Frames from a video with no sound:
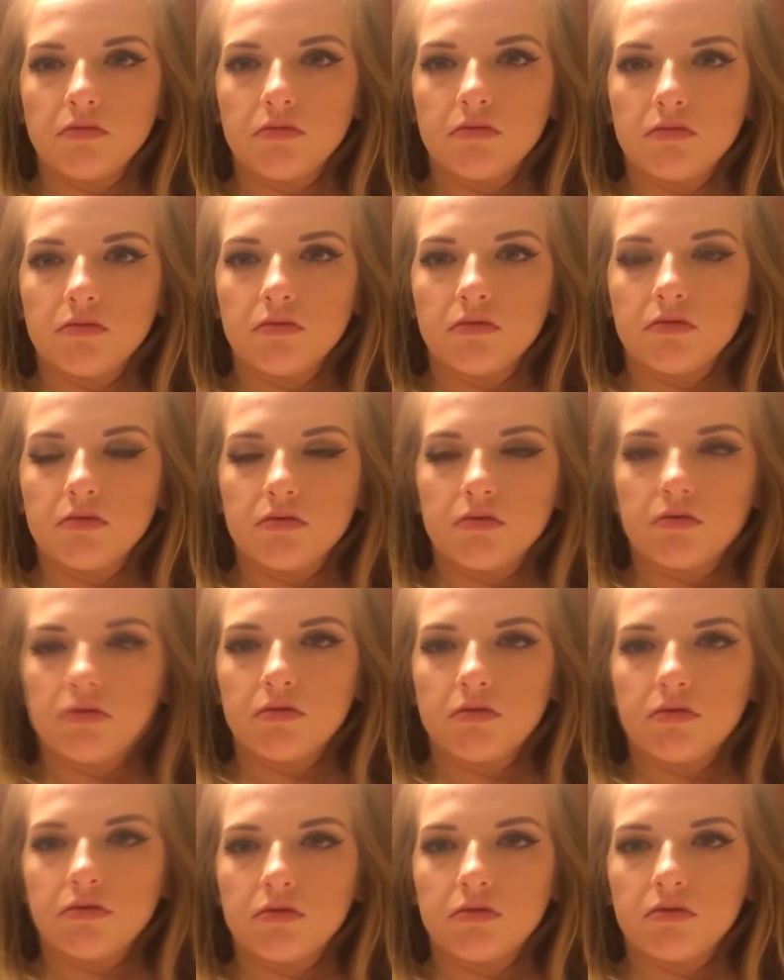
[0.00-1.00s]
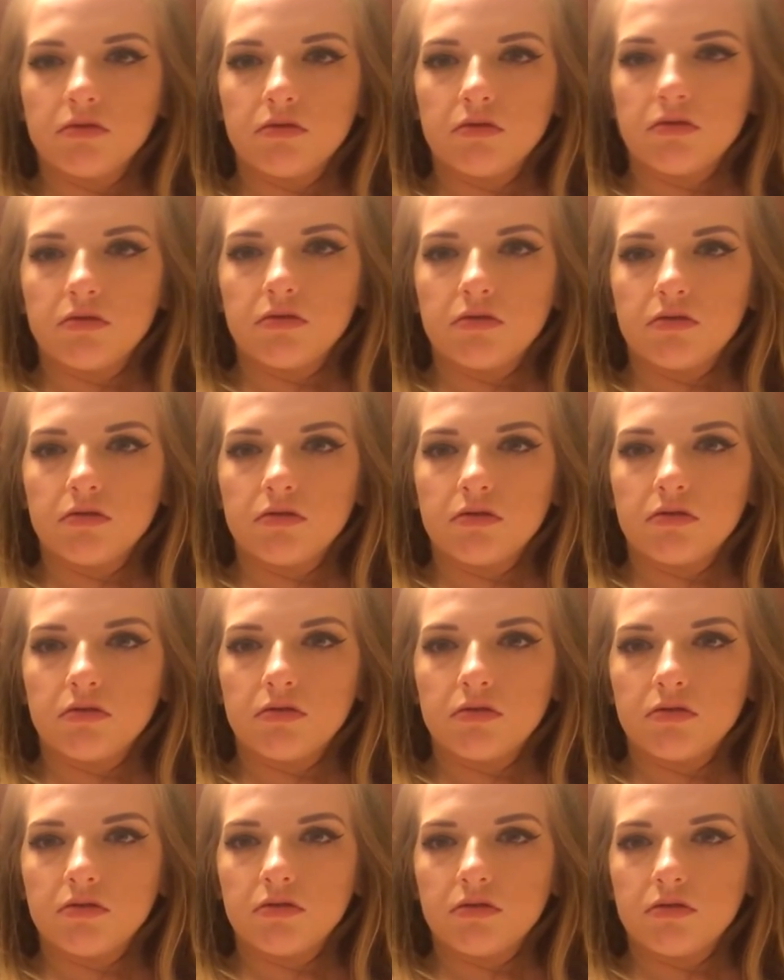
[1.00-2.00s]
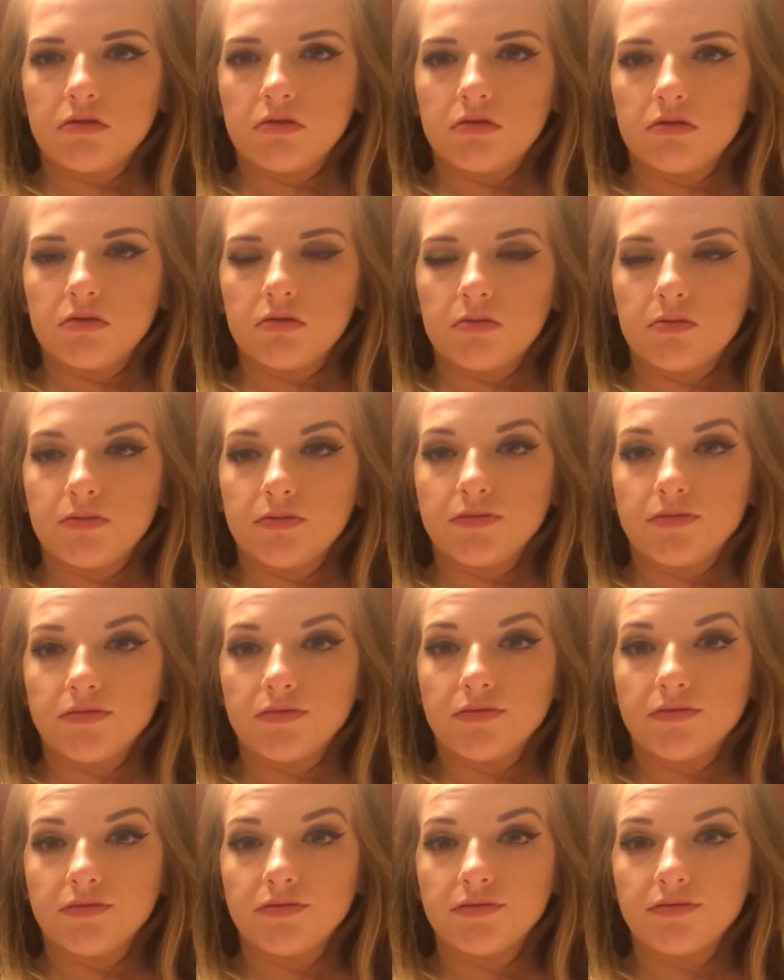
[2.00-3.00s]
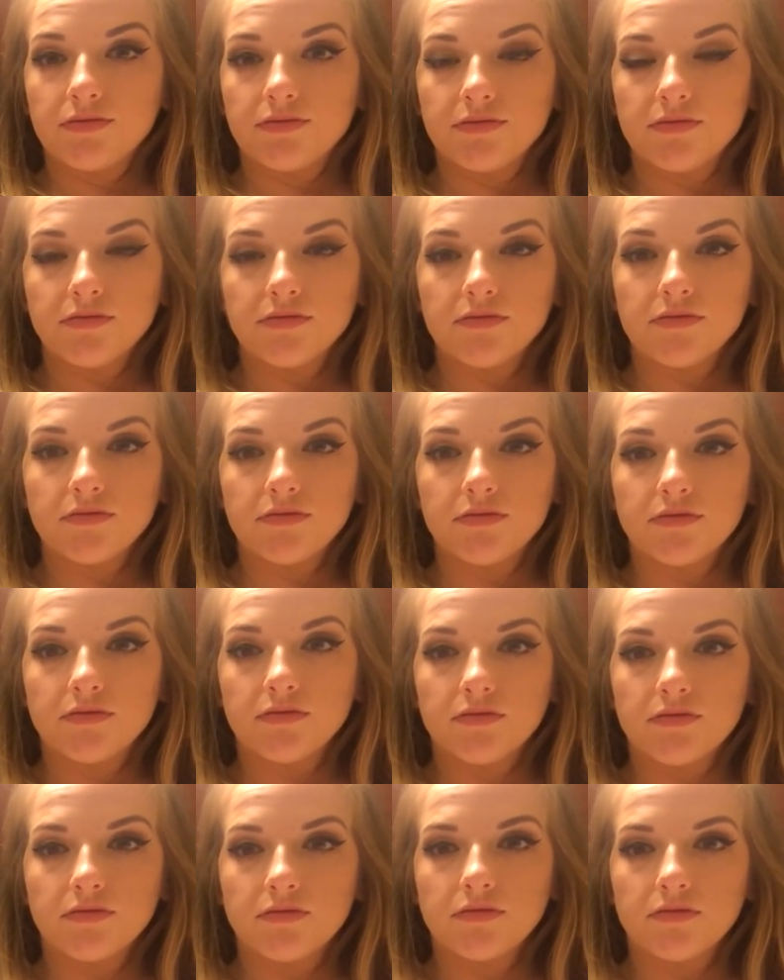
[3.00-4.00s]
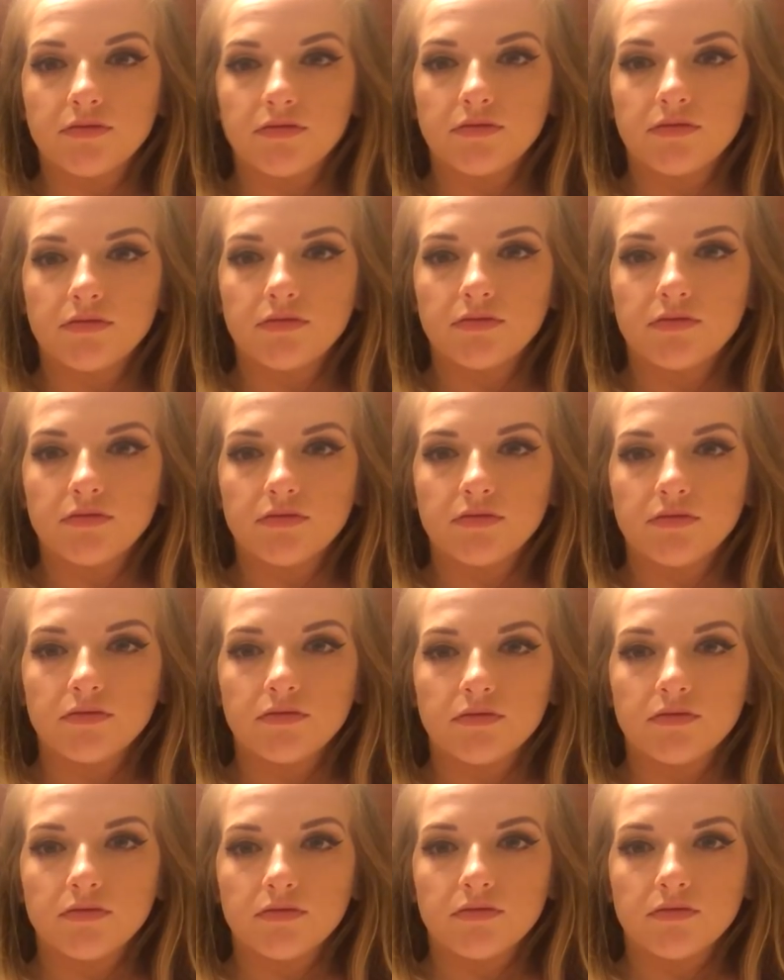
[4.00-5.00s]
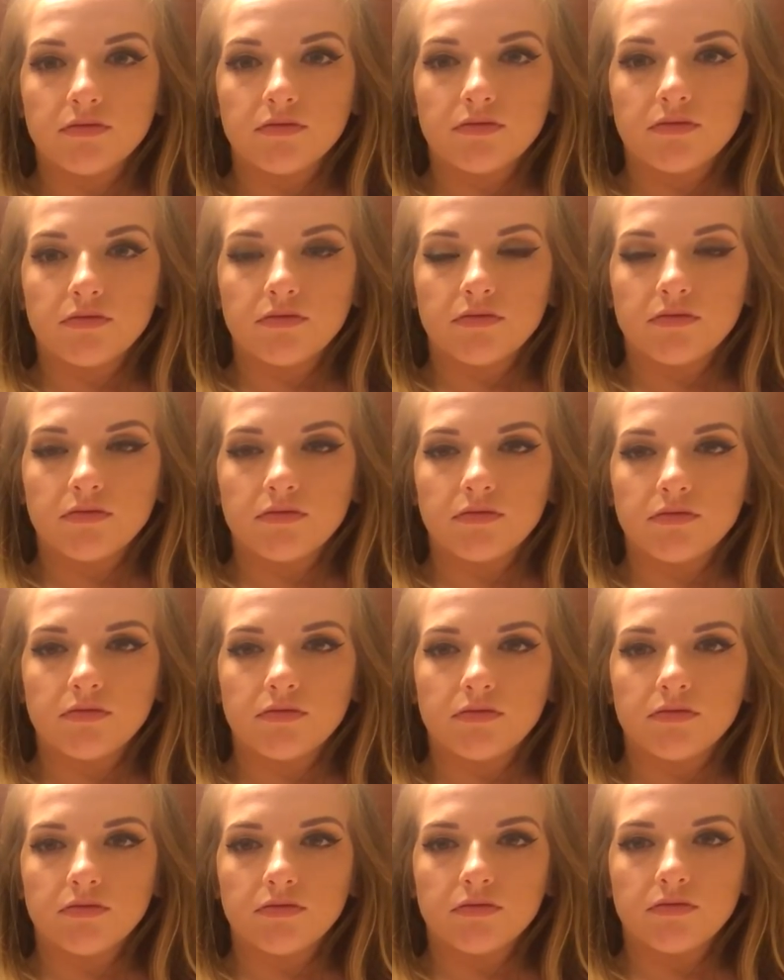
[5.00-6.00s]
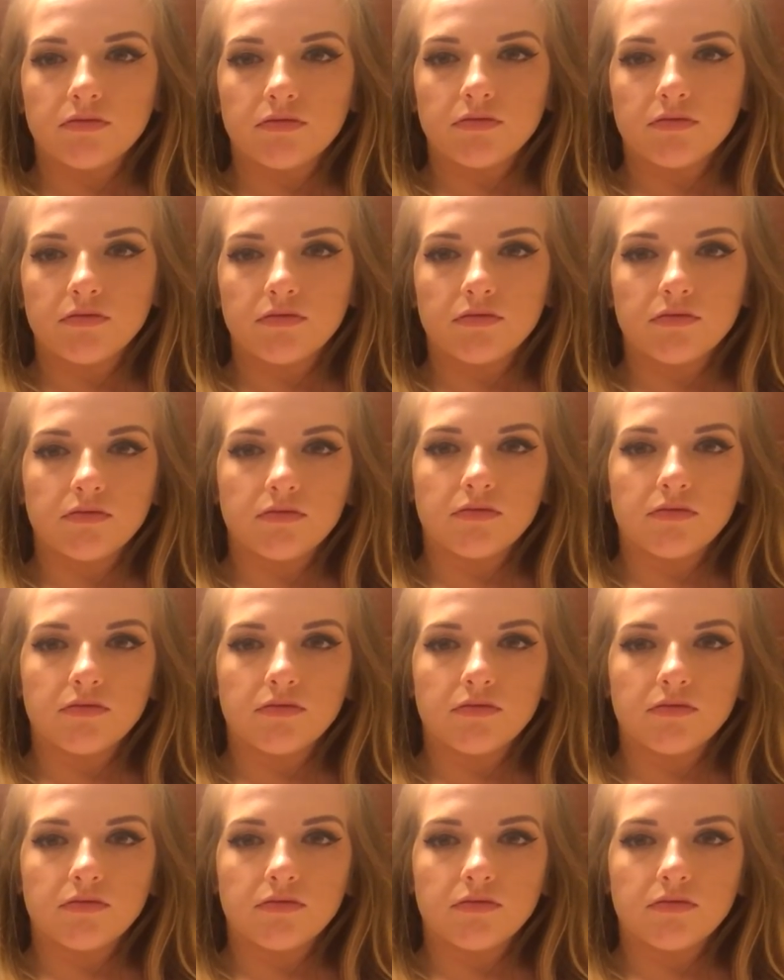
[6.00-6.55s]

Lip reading: (silent)